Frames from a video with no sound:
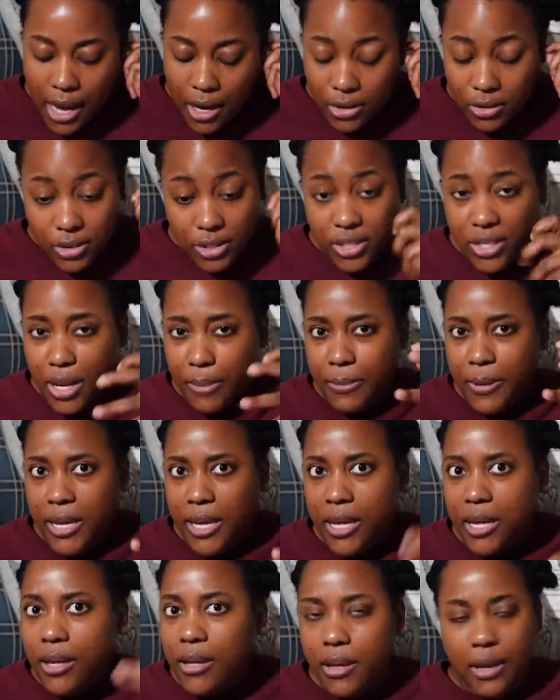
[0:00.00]
or
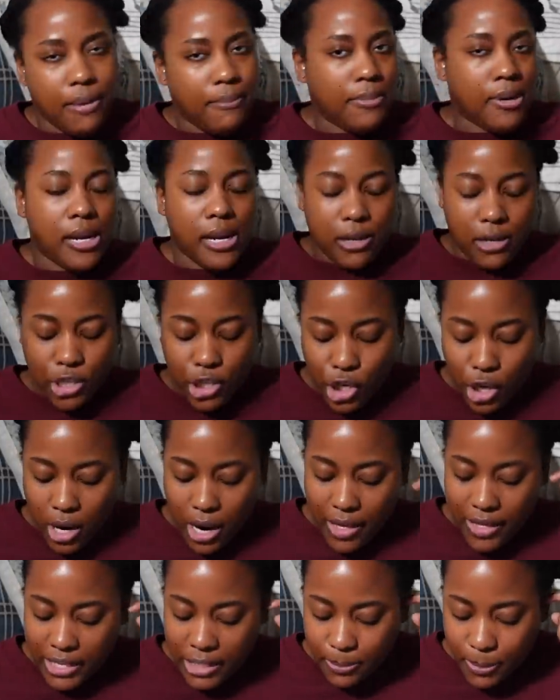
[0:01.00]
Zappia. I'm, I'm not sure
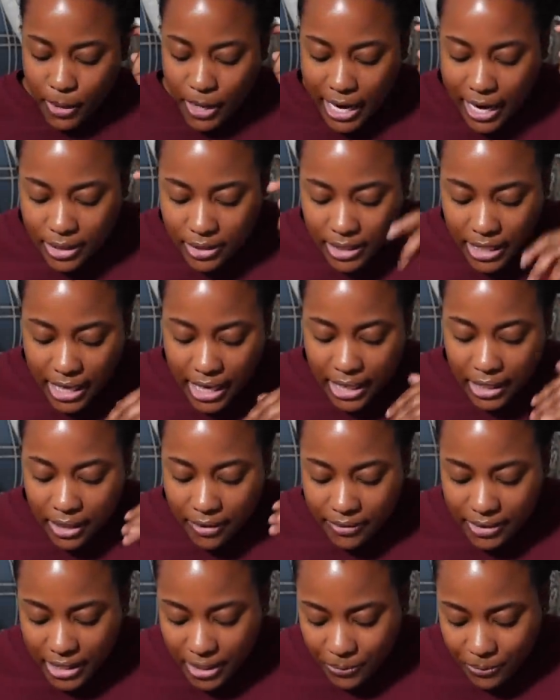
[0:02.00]
how that's pronounced. And I
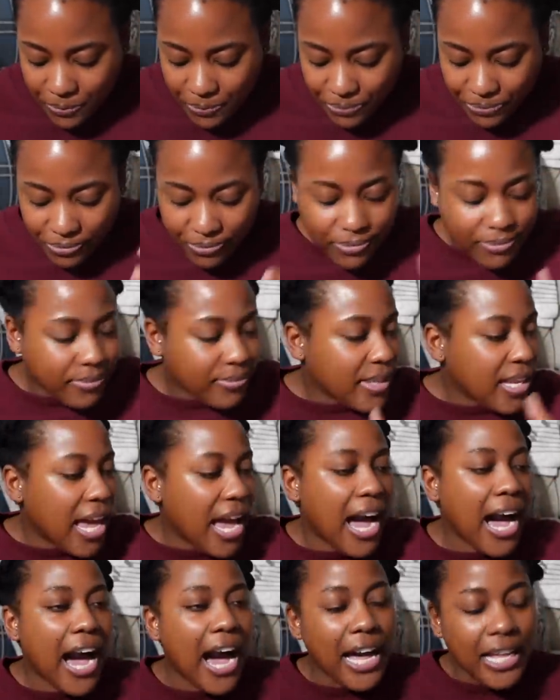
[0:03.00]
loved it.
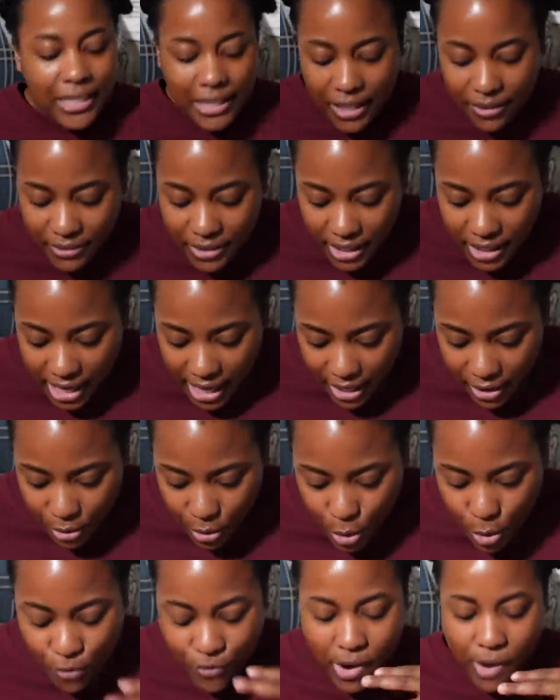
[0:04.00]
I loved it. I don't
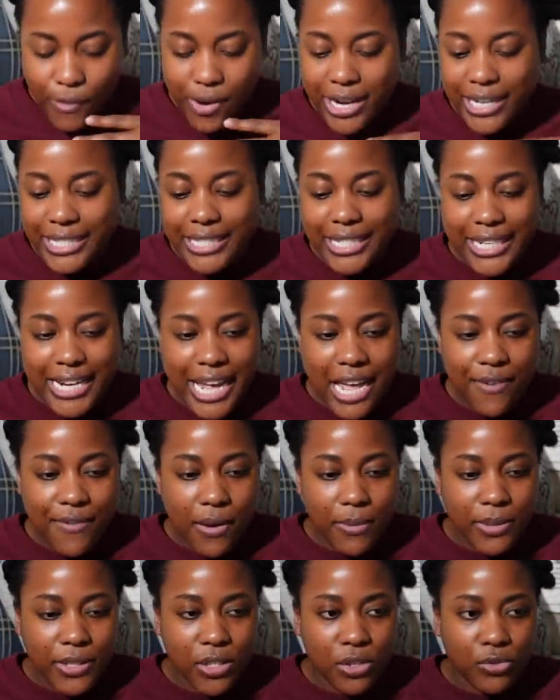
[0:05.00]
know if I read it today, if I
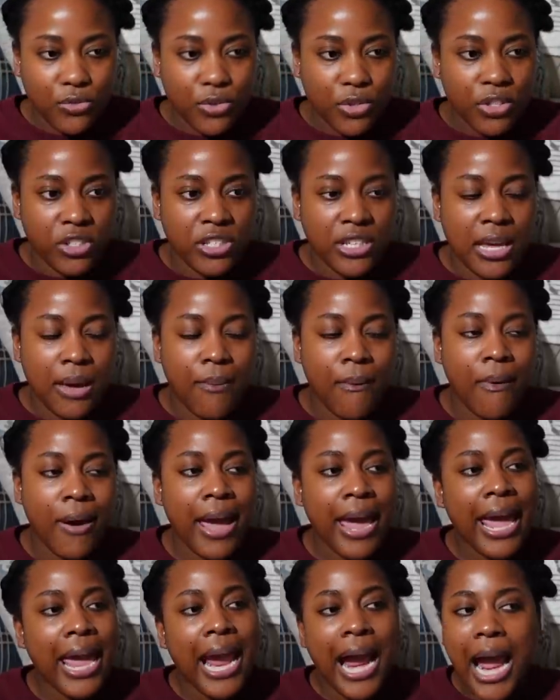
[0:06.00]
would still feel the same
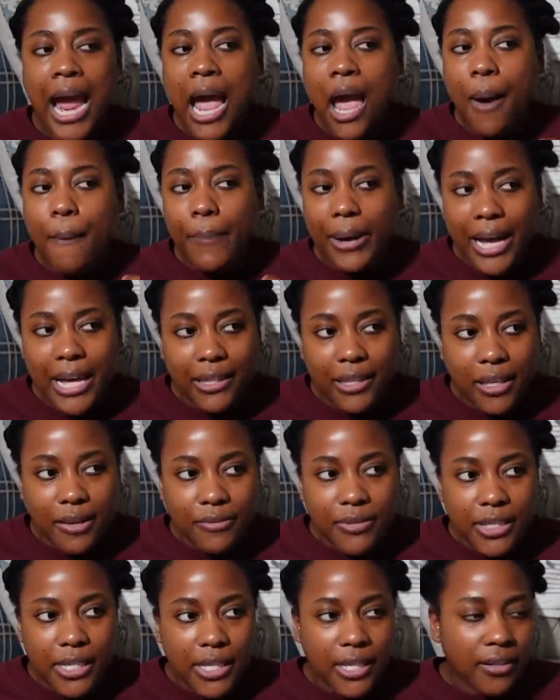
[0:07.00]
way, but I
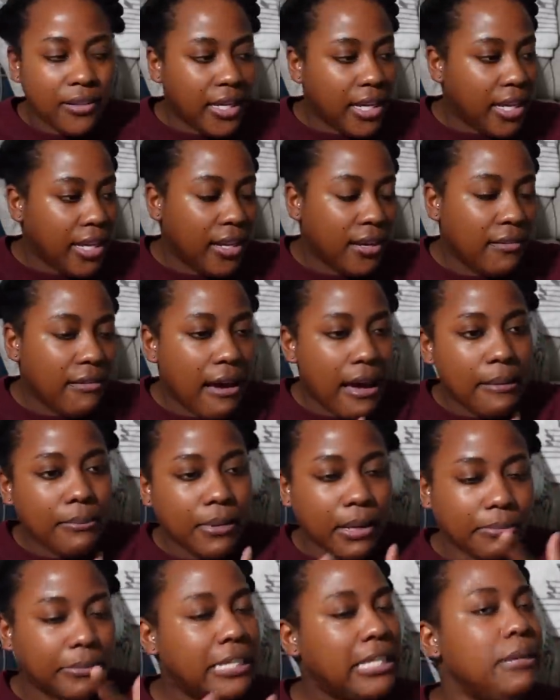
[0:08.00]
loved it and I'm,
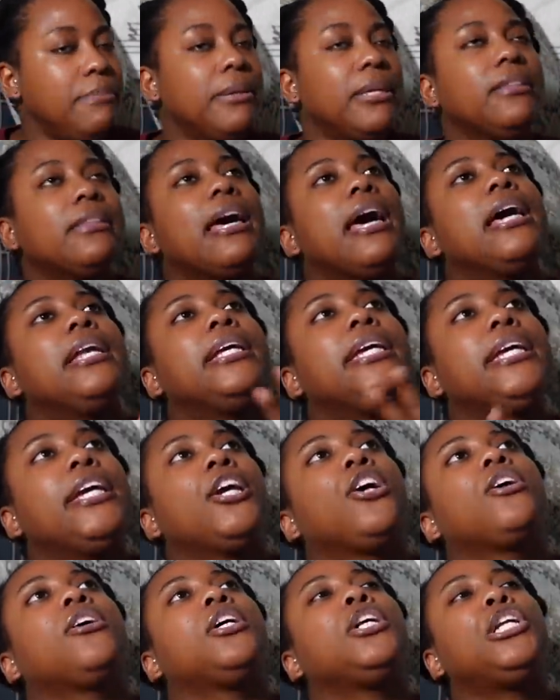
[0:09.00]
I'm keeping that
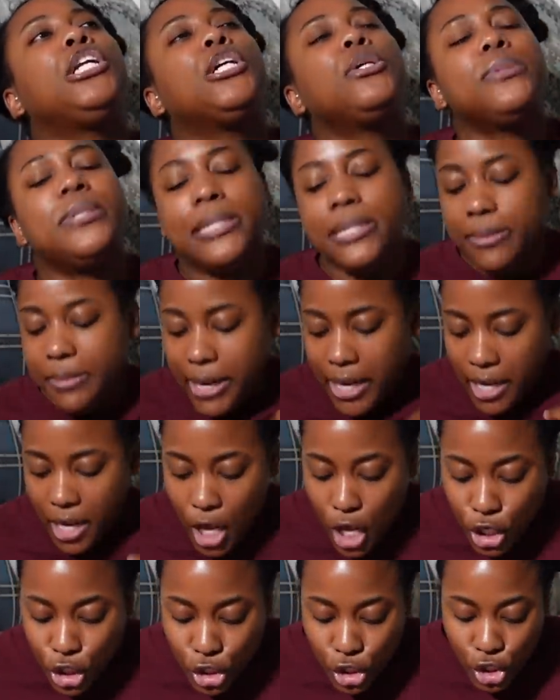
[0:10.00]
here close to me.
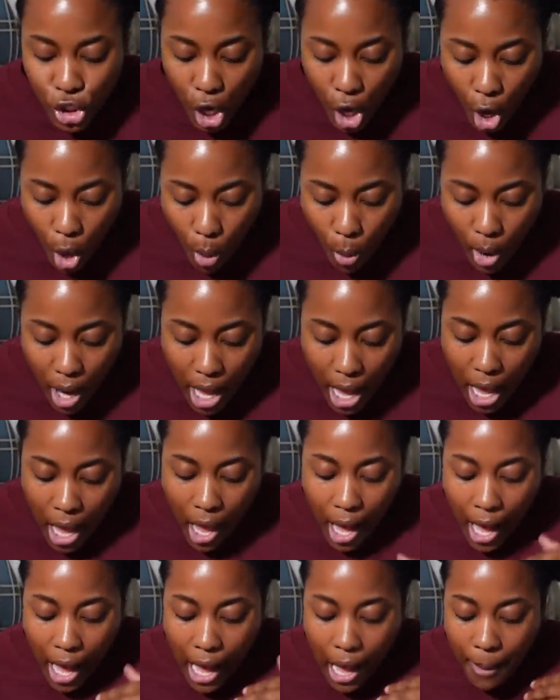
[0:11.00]
So,
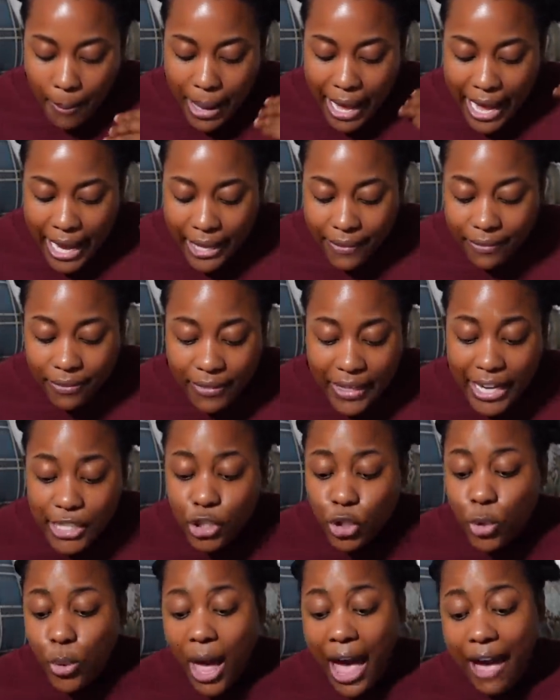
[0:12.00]
um, and they
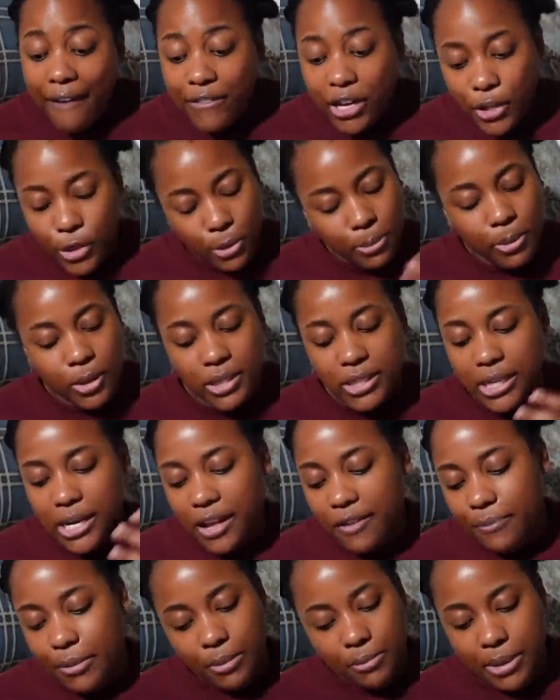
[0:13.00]
do have other books and
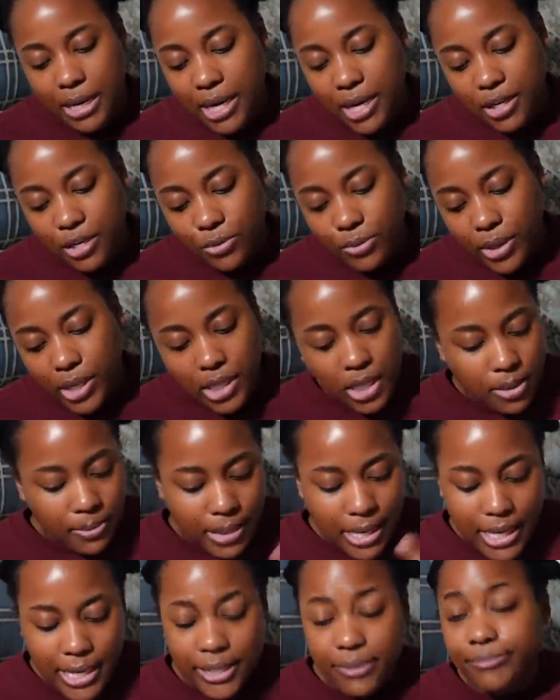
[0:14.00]
I've been meaning to read them
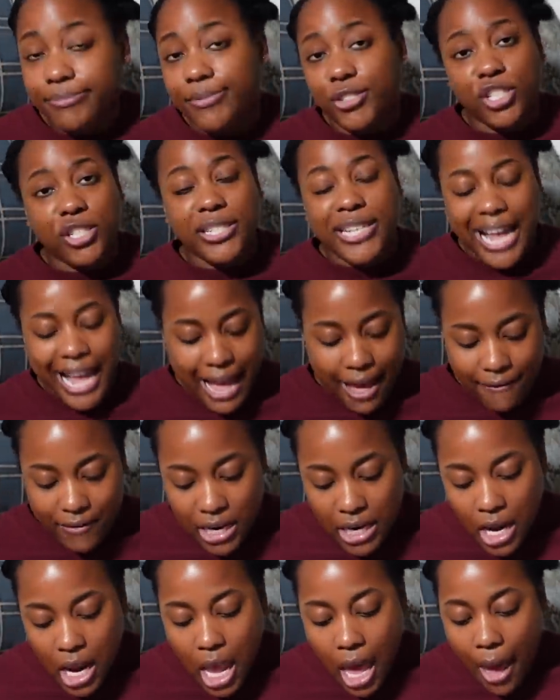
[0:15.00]
and I just
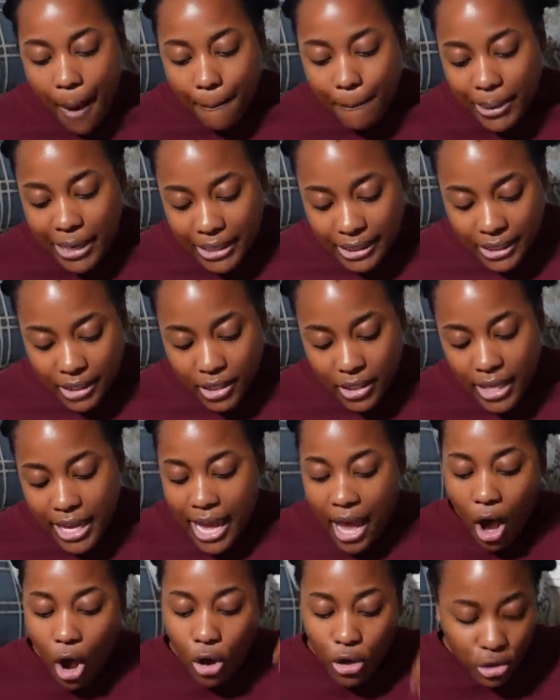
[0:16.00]
haven't. But then
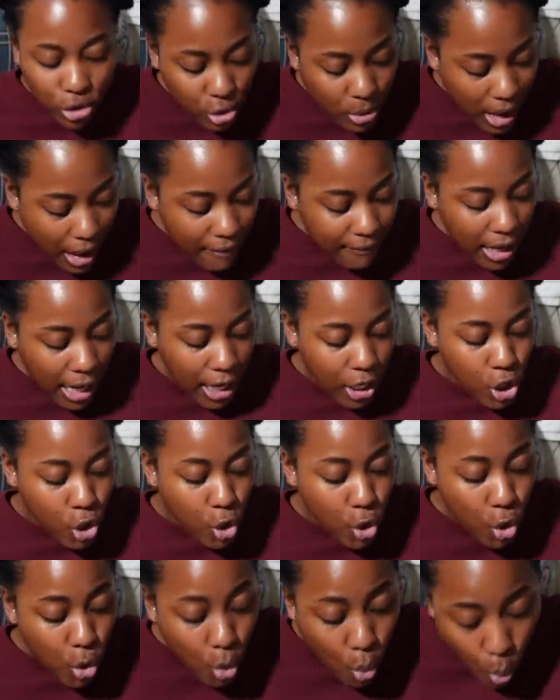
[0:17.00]
they also have a
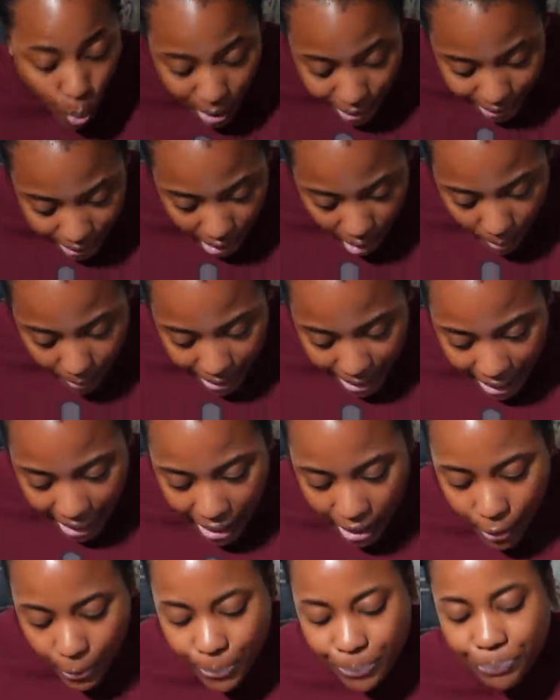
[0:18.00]
new one coming
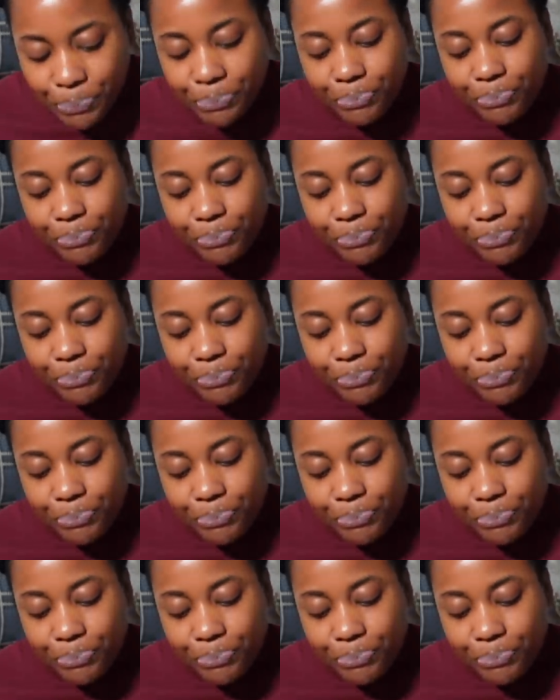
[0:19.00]
out